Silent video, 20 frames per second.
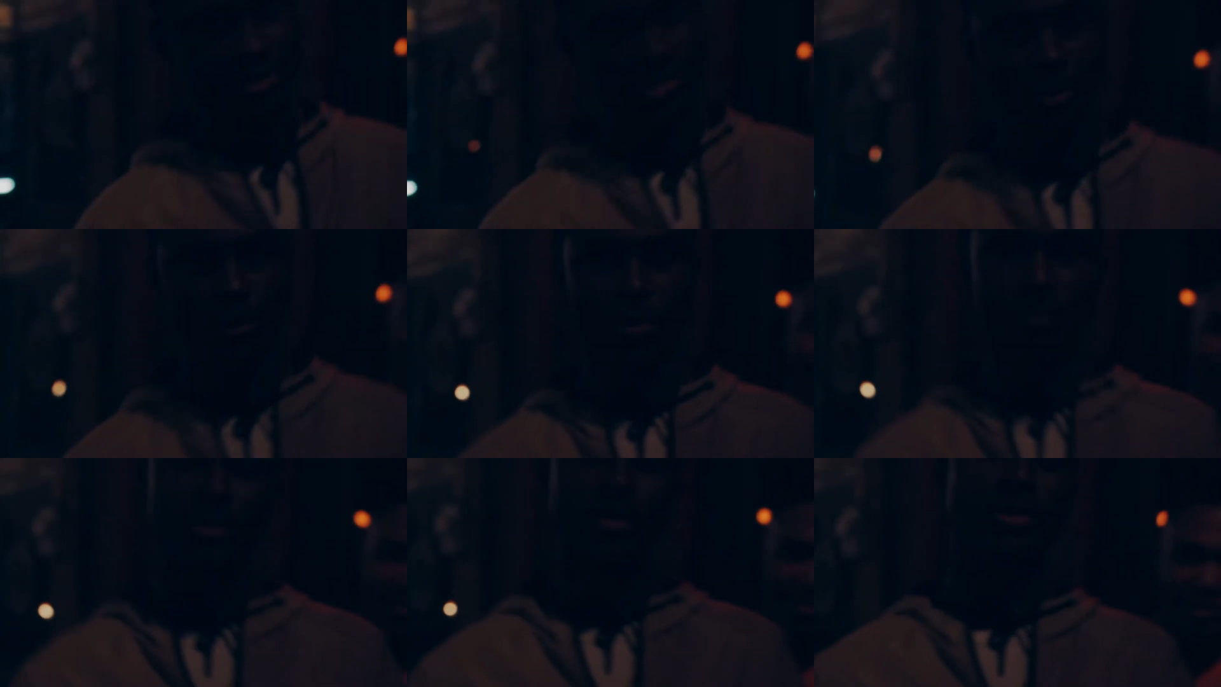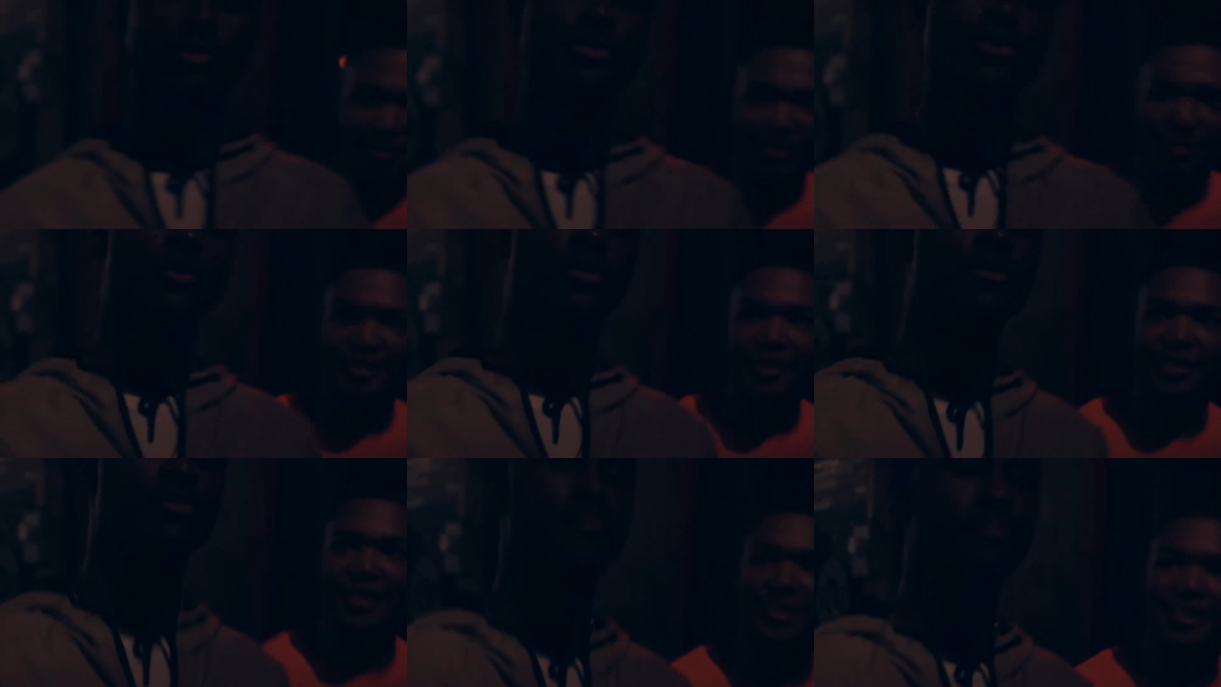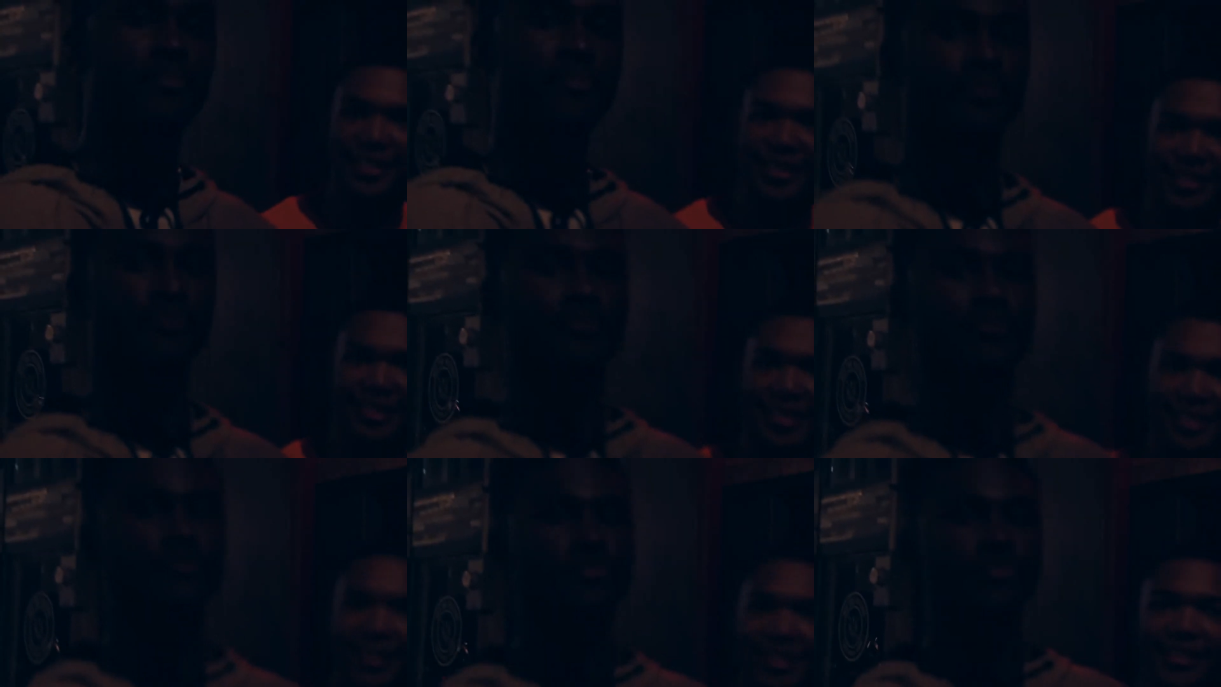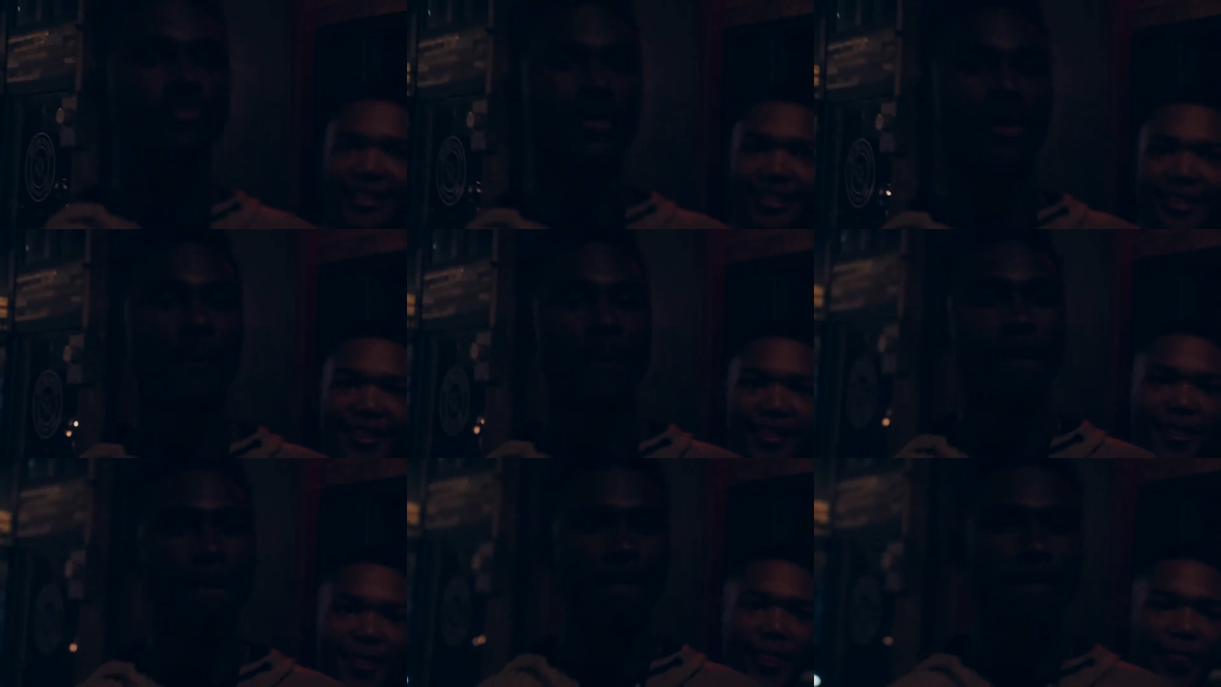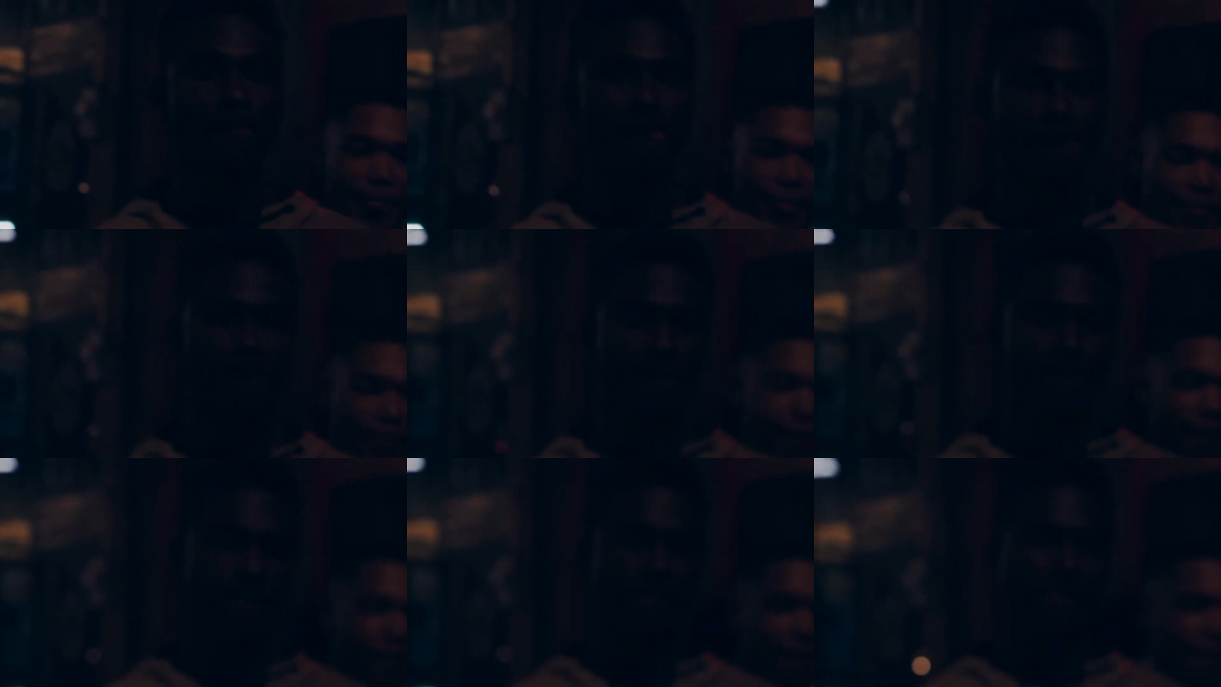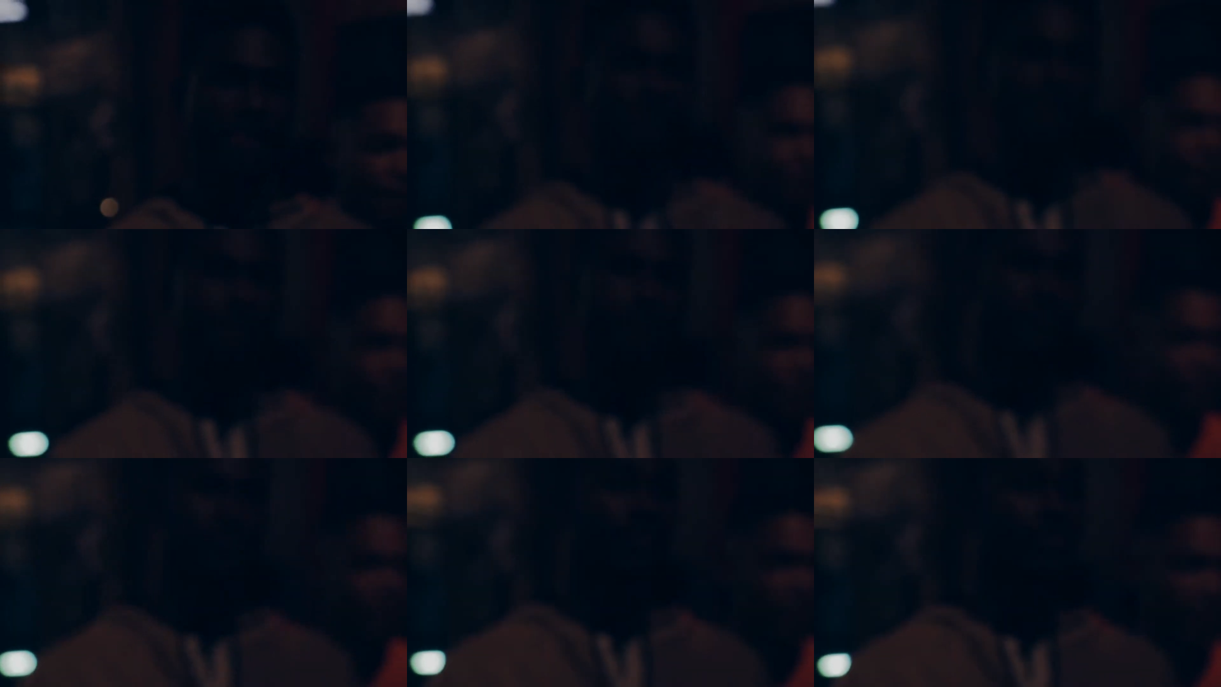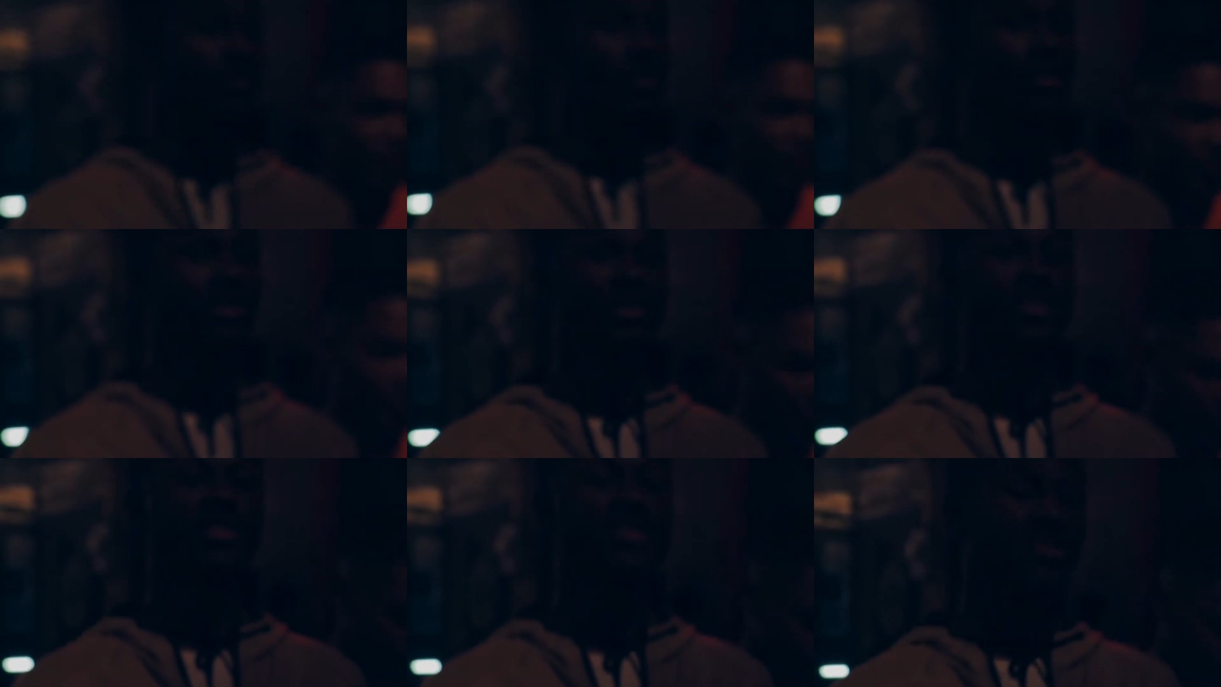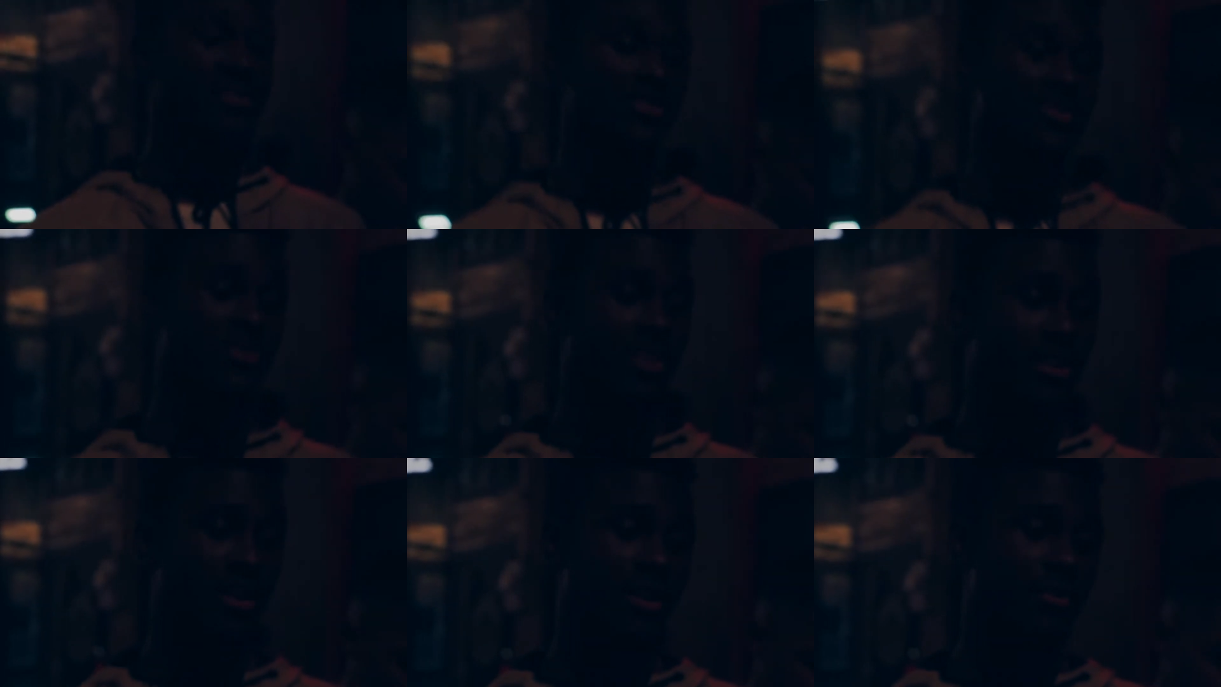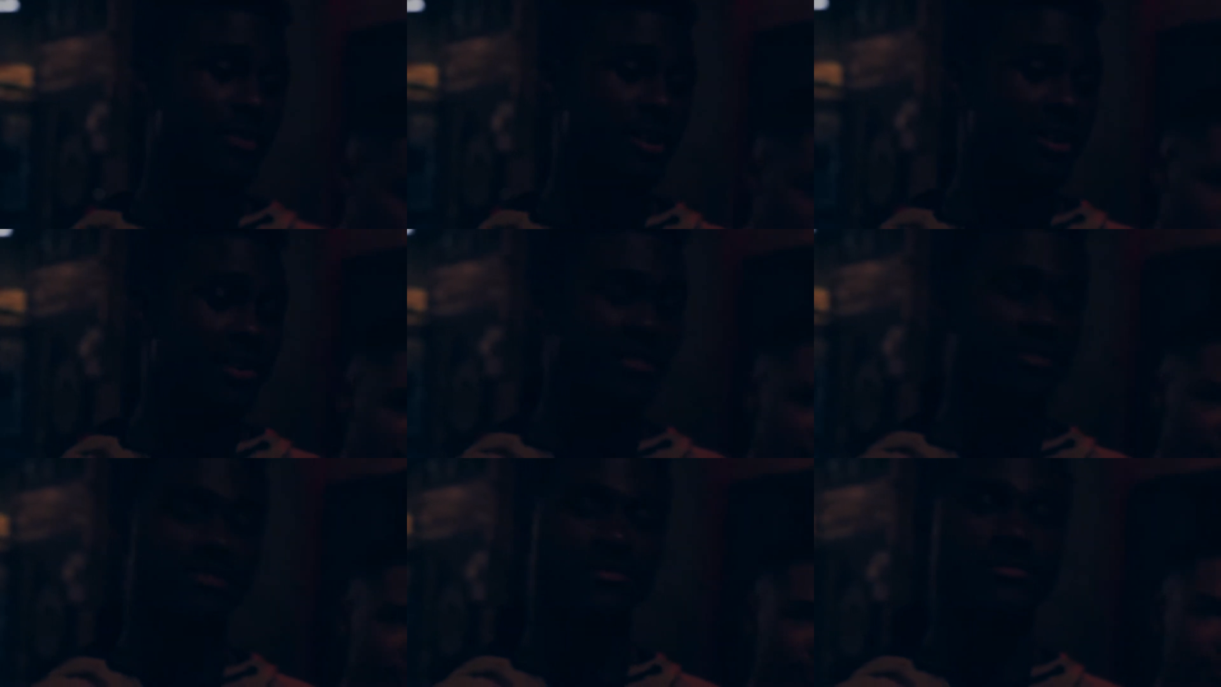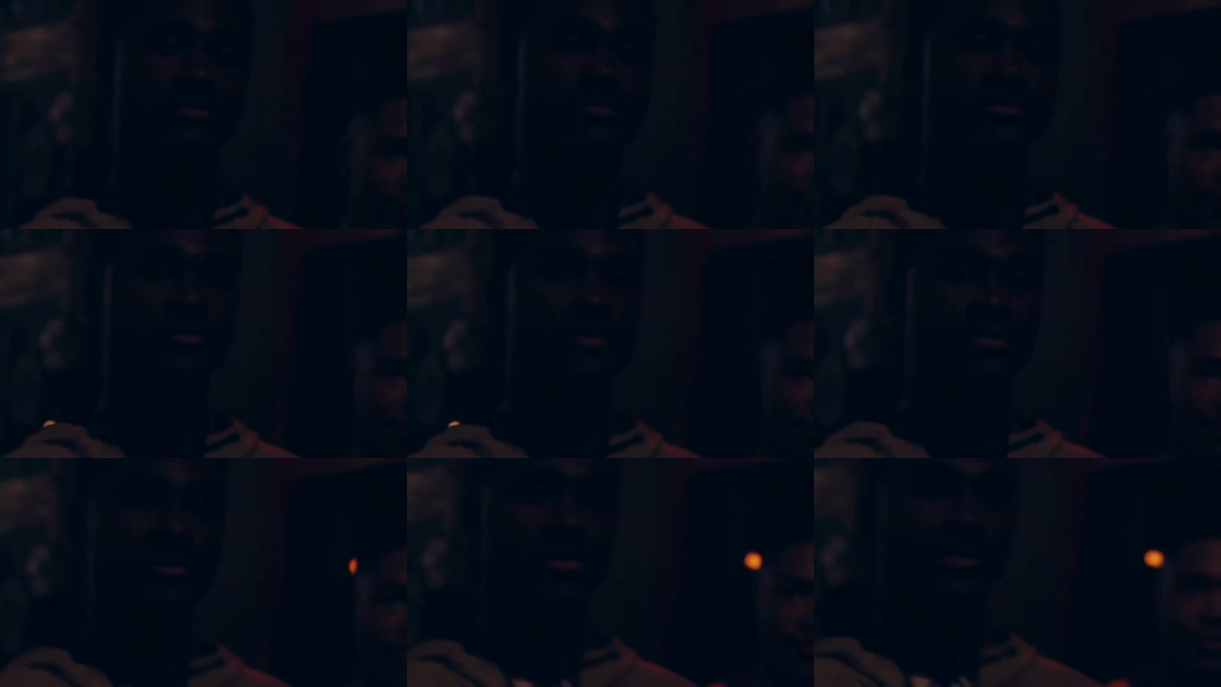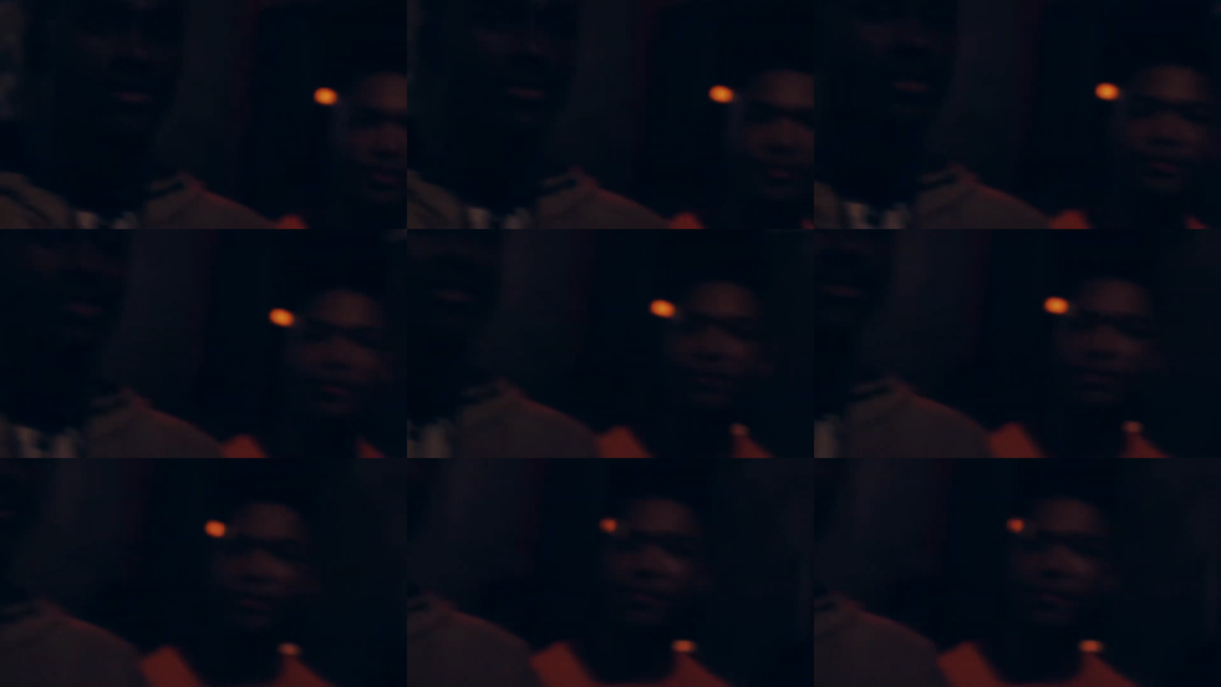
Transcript: [unreadable: no face in view]